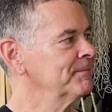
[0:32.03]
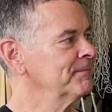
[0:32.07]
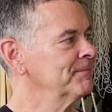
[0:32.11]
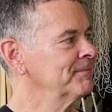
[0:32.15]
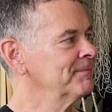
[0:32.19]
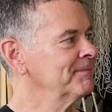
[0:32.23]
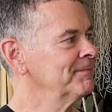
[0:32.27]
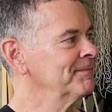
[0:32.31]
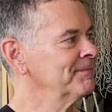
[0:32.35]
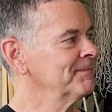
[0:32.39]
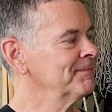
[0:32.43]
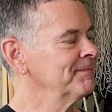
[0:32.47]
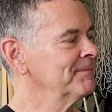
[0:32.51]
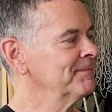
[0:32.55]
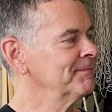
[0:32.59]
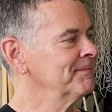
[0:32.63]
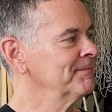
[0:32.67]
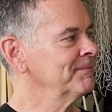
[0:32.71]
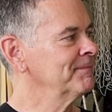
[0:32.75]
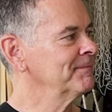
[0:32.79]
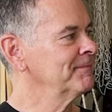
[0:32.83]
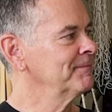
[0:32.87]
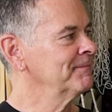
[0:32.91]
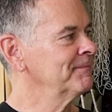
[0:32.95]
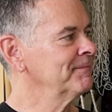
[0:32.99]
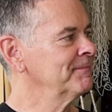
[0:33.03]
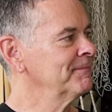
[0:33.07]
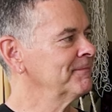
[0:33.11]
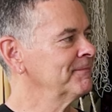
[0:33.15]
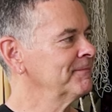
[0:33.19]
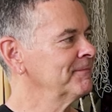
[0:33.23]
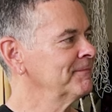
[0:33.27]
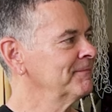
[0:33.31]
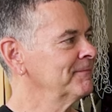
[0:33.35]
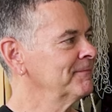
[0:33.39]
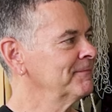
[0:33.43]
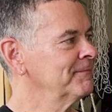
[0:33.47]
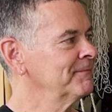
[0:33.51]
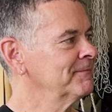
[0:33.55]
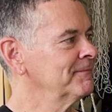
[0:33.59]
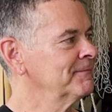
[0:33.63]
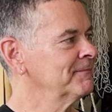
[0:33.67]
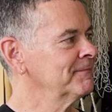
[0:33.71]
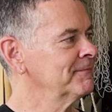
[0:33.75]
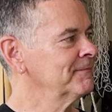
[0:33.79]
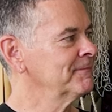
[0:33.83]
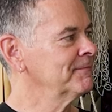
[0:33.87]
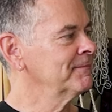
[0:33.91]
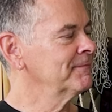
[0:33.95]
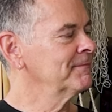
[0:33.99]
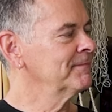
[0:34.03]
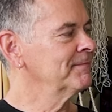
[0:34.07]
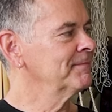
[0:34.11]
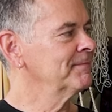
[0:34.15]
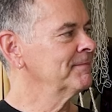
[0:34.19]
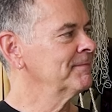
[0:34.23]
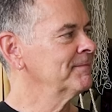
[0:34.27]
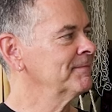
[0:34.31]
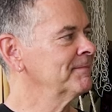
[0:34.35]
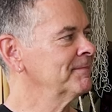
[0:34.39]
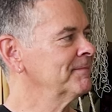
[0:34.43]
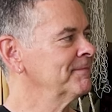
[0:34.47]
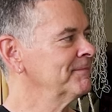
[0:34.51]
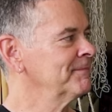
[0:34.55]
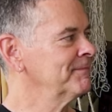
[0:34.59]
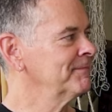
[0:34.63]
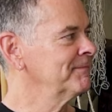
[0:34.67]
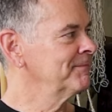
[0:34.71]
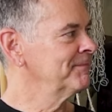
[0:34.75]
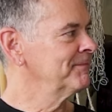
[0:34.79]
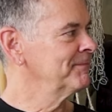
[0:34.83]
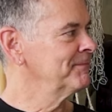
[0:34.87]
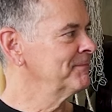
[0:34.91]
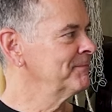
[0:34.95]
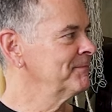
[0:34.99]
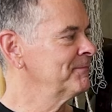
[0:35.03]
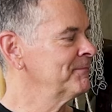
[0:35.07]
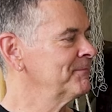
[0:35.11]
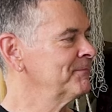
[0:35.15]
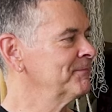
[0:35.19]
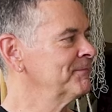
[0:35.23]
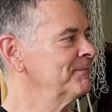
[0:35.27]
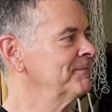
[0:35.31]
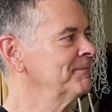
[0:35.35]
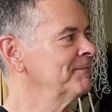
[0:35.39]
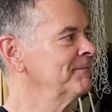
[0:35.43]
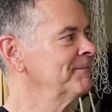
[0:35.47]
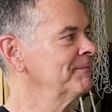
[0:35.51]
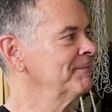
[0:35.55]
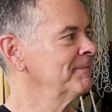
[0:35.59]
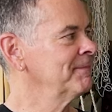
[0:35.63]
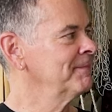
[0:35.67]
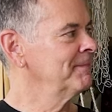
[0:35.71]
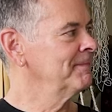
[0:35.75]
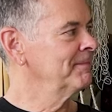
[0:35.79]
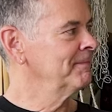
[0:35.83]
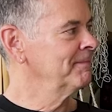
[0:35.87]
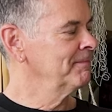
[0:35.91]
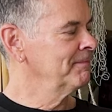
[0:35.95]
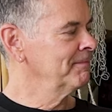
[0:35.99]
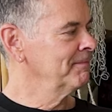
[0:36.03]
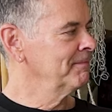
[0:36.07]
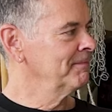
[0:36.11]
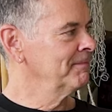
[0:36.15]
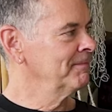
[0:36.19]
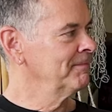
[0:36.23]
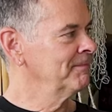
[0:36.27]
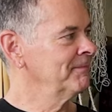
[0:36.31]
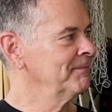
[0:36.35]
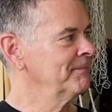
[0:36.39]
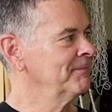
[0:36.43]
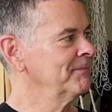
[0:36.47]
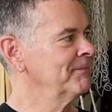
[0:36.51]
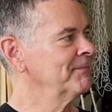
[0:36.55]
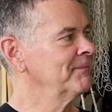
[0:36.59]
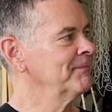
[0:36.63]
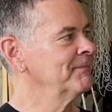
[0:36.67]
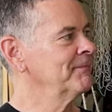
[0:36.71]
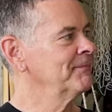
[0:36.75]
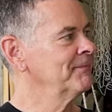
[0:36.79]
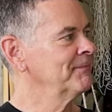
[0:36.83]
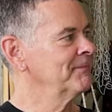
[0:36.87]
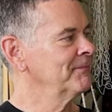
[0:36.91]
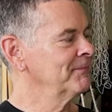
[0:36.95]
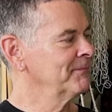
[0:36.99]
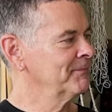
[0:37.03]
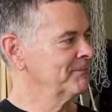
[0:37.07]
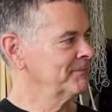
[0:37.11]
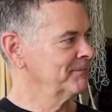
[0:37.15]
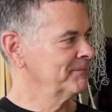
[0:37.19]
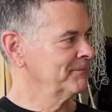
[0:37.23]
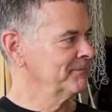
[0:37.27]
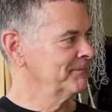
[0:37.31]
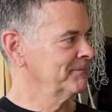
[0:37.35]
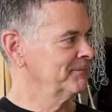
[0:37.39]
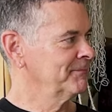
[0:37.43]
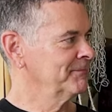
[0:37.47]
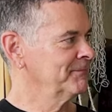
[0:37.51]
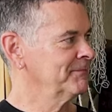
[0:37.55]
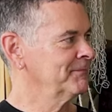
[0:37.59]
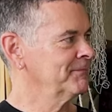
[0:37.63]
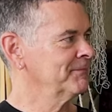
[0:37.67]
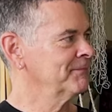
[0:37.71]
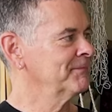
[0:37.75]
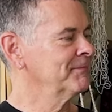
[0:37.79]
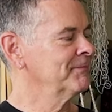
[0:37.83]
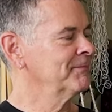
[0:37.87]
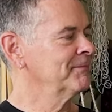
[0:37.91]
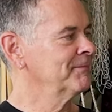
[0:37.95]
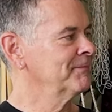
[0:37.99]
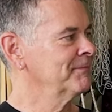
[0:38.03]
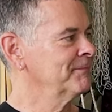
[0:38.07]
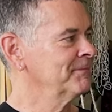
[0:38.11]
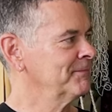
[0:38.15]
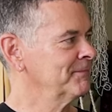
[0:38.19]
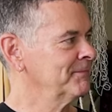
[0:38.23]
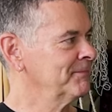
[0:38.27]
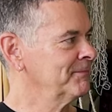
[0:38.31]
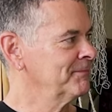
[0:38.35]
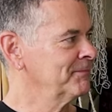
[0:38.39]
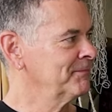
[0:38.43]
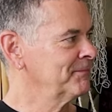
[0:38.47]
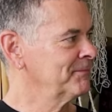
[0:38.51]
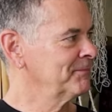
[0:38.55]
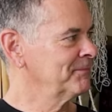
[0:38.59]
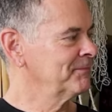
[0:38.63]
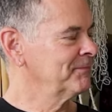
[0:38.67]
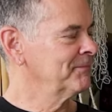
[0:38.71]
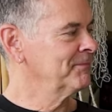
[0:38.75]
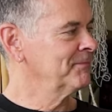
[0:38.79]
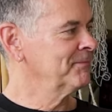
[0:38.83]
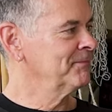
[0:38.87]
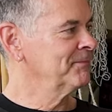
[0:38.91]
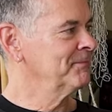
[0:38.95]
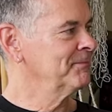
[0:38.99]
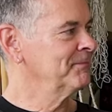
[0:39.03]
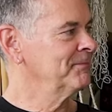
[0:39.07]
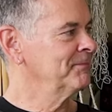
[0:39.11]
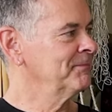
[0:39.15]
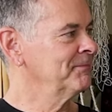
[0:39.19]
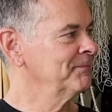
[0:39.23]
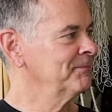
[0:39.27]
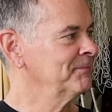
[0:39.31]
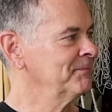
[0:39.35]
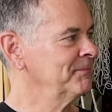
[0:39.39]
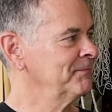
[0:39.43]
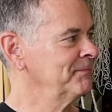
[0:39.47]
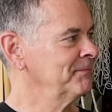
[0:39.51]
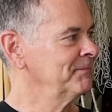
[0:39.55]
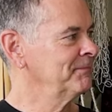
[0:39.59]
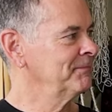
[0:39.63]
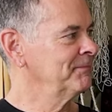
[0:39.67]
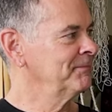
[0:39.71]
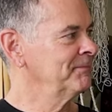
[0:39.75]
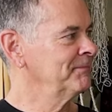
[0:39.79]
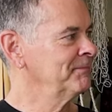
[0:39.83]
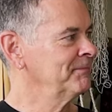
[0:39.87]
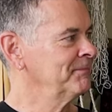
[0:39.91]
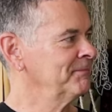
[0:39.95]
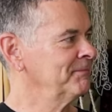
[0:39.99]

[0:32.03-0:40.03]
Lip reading: The person shown says nothing.